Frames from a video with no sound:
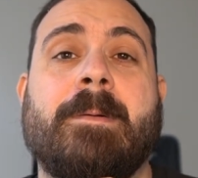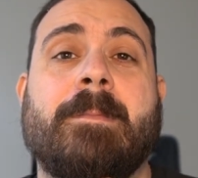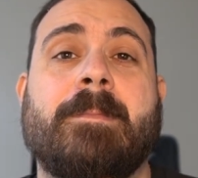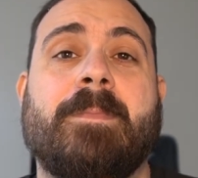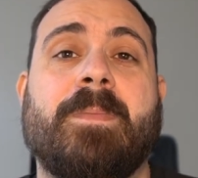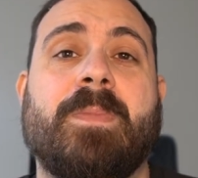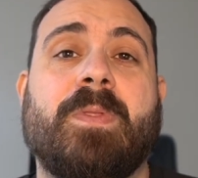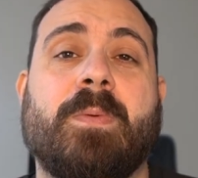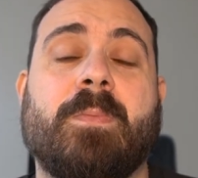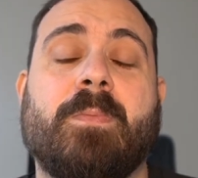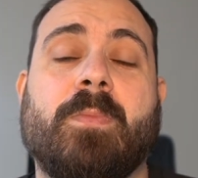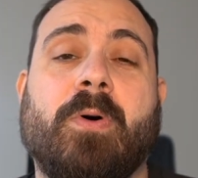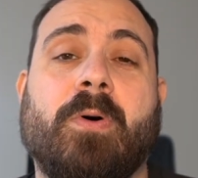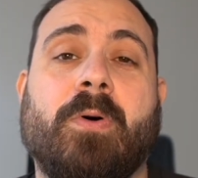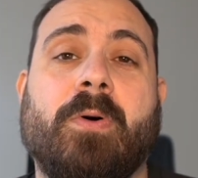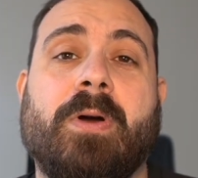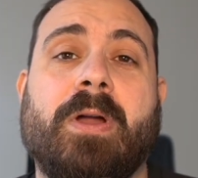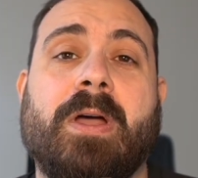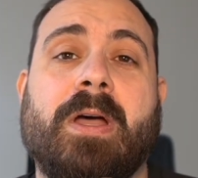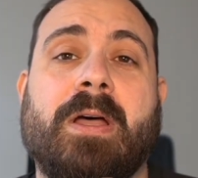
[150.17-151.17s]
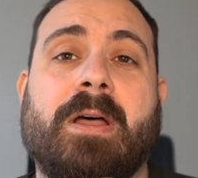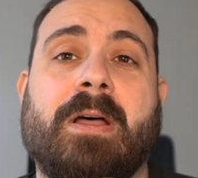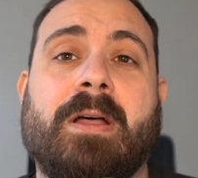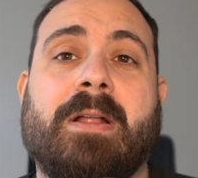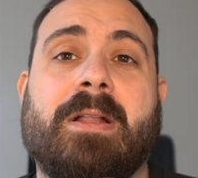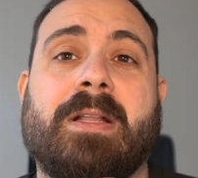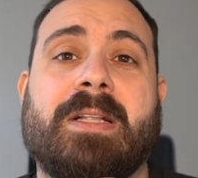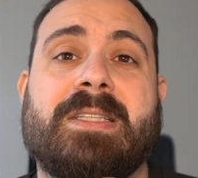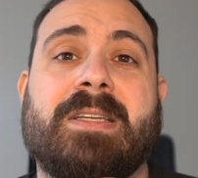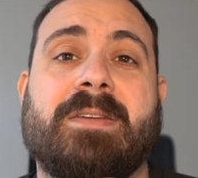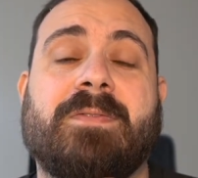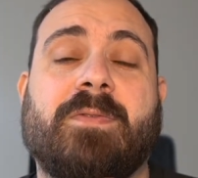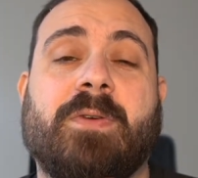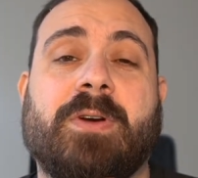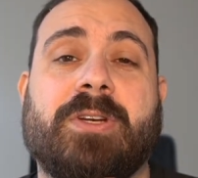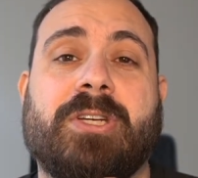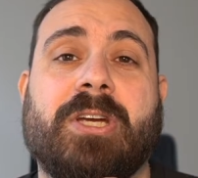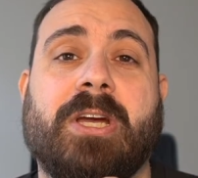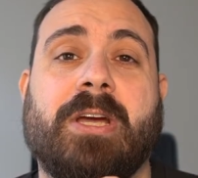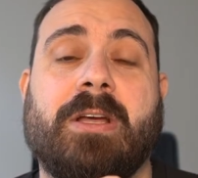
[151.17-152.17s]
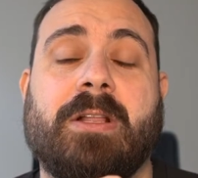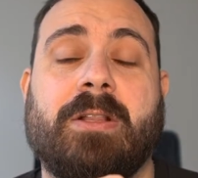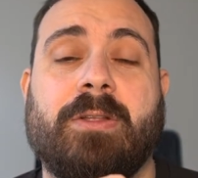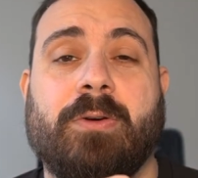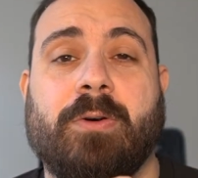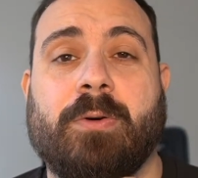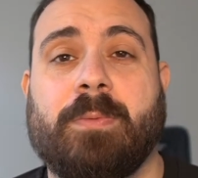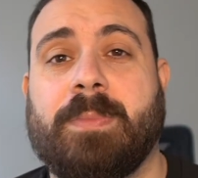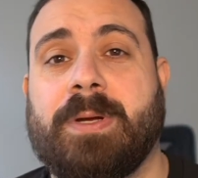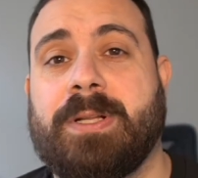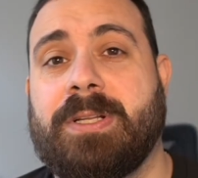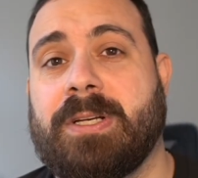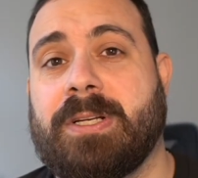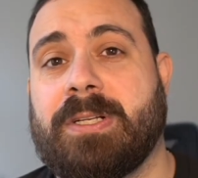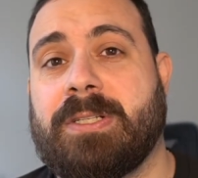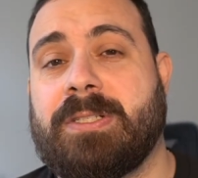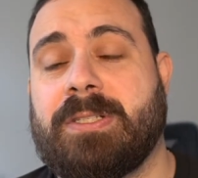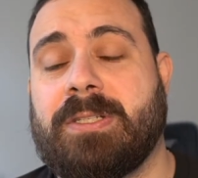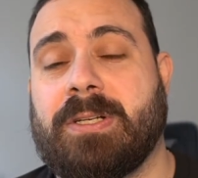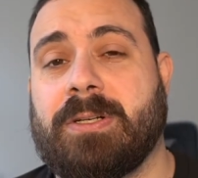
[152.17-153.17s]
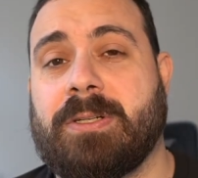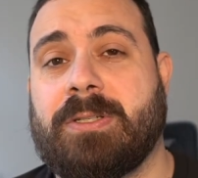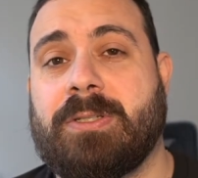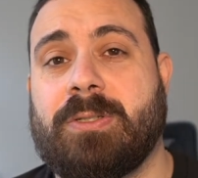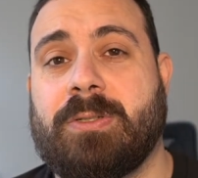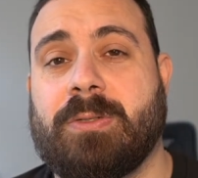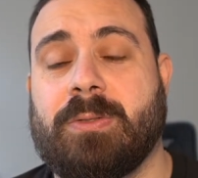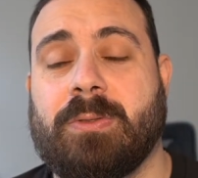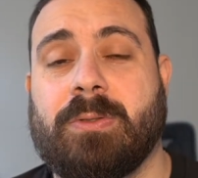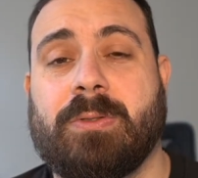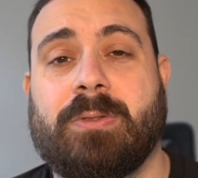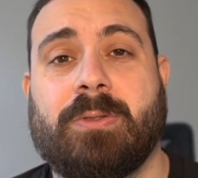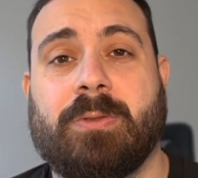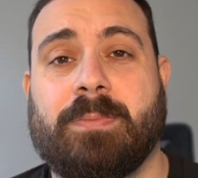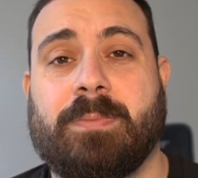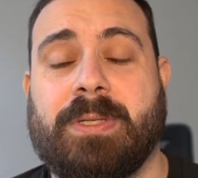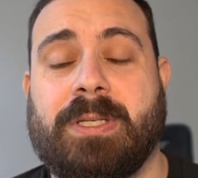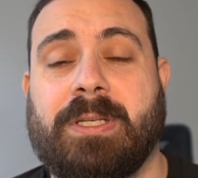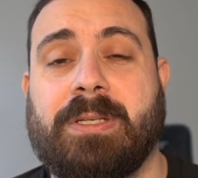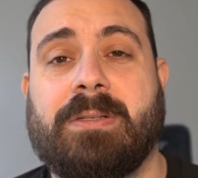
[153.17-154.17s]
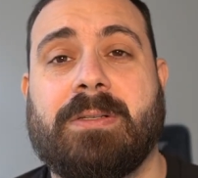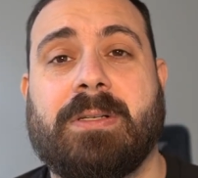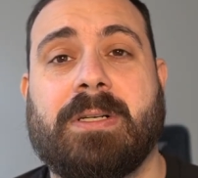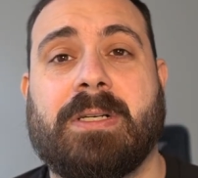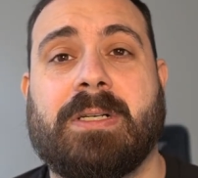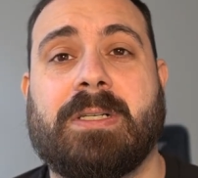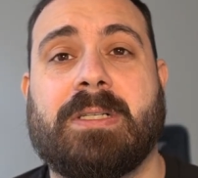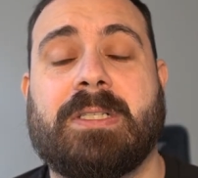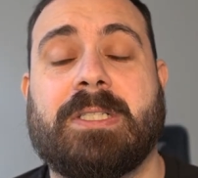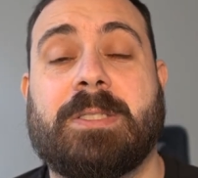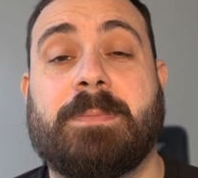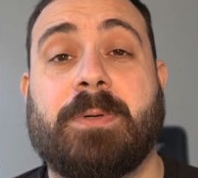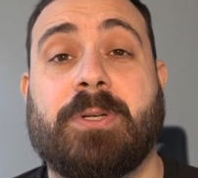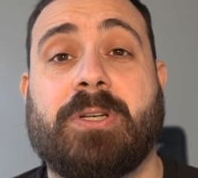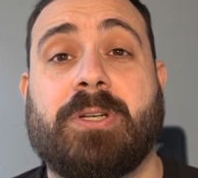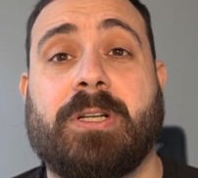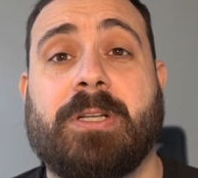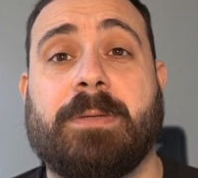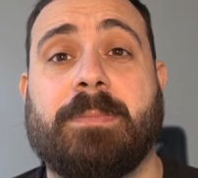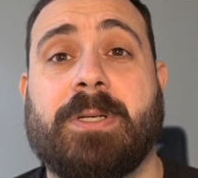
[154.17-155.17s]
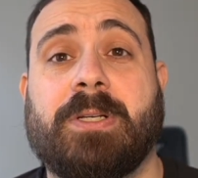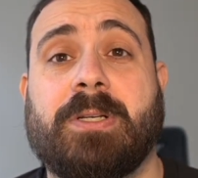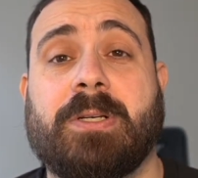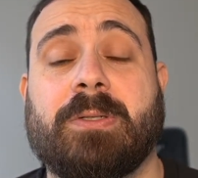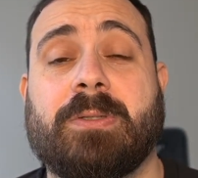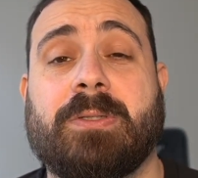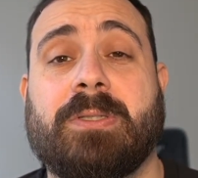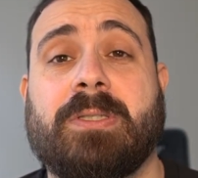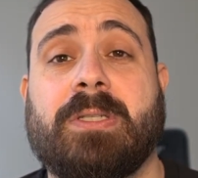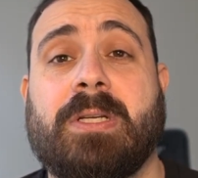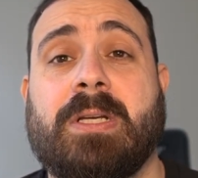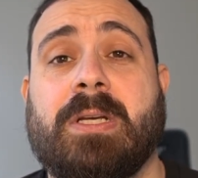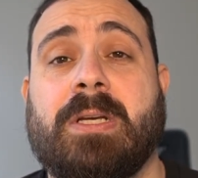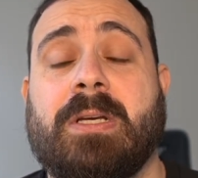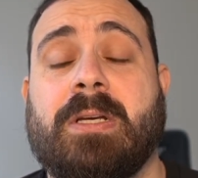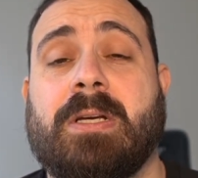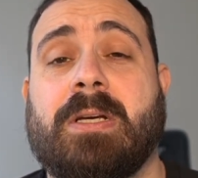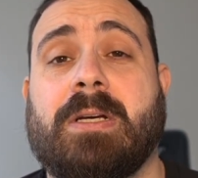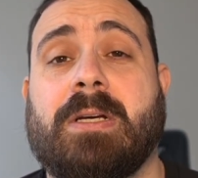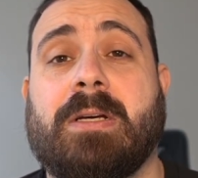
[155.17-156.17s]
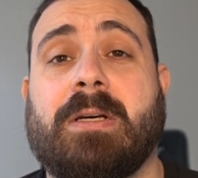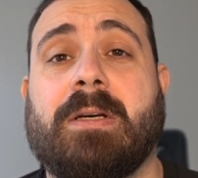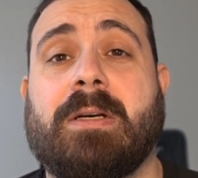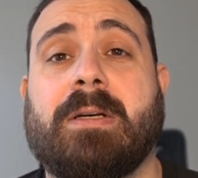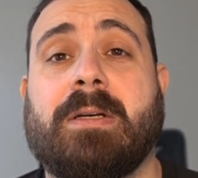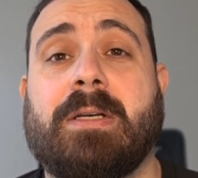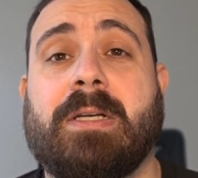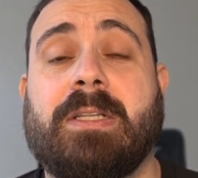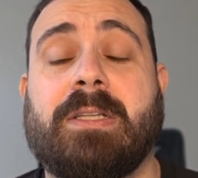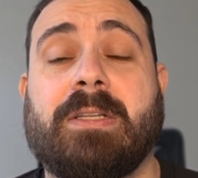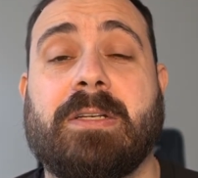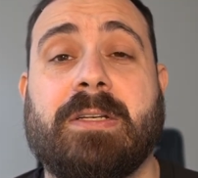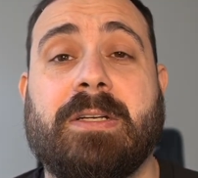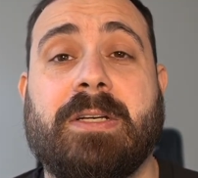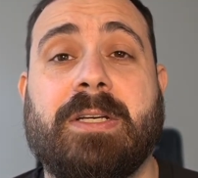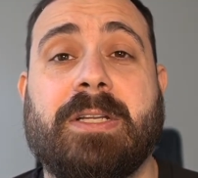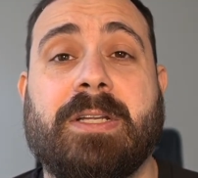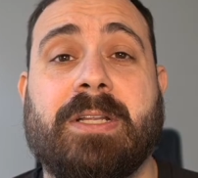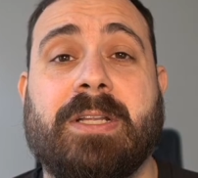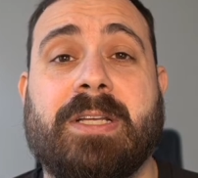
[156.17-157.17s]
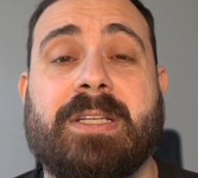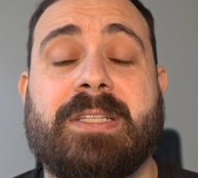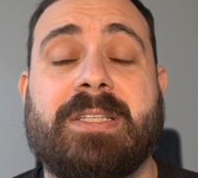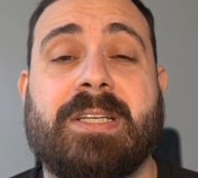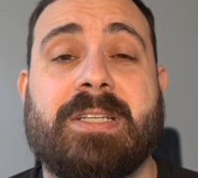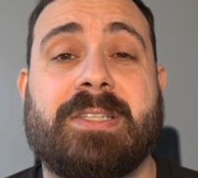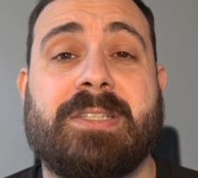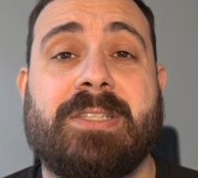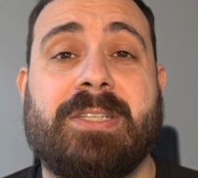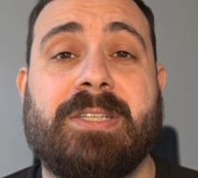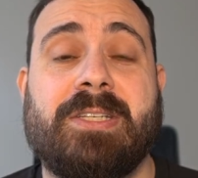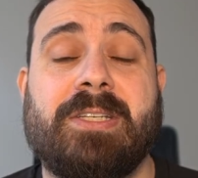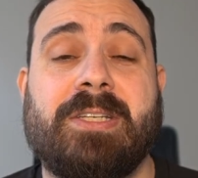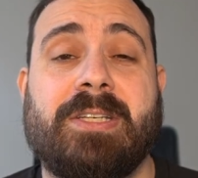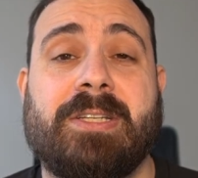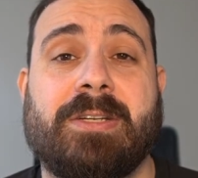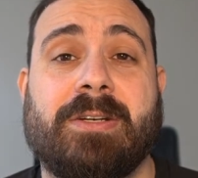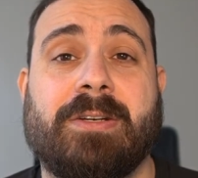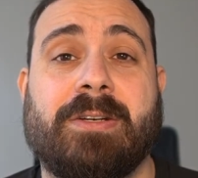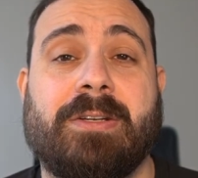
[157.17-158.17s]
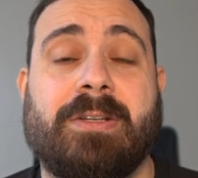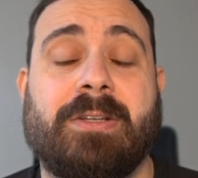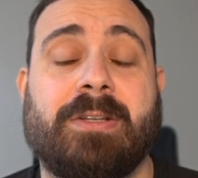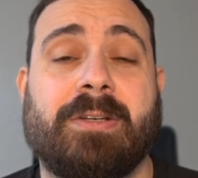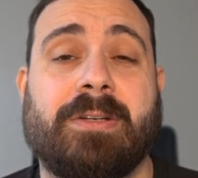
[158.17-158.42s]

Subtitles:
the more let's say fragile your media starts to be, especially because in an SSD, in